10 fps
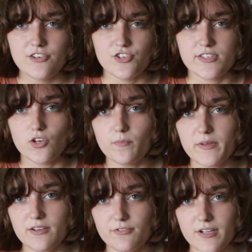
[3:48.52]
Just don't
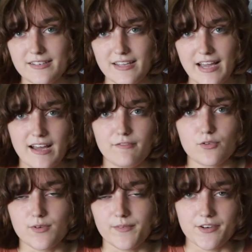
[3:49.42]
be afraid to have
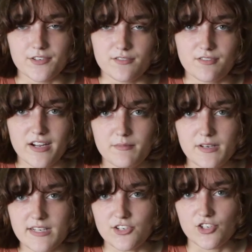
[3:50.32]
your letters of
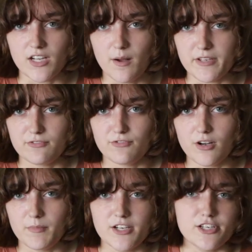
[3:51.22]
recommendation coming
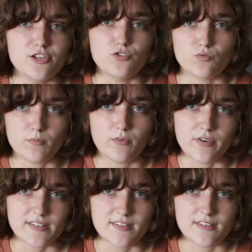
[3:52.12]
from unusual
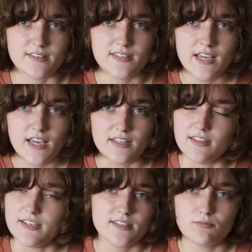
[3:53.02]
places.
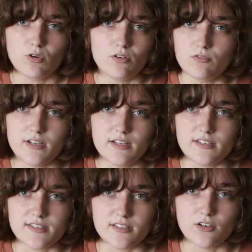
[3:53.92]
This won't
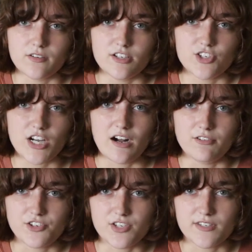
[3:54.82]
discourage
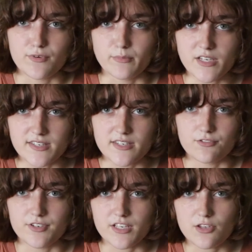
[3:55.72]
colleges from
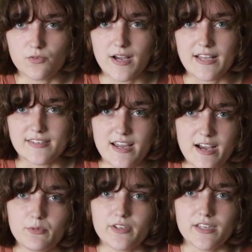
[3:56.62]
considering you as an
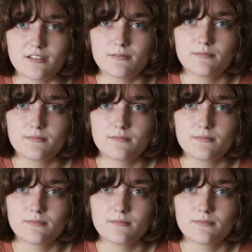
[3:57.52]
applicant.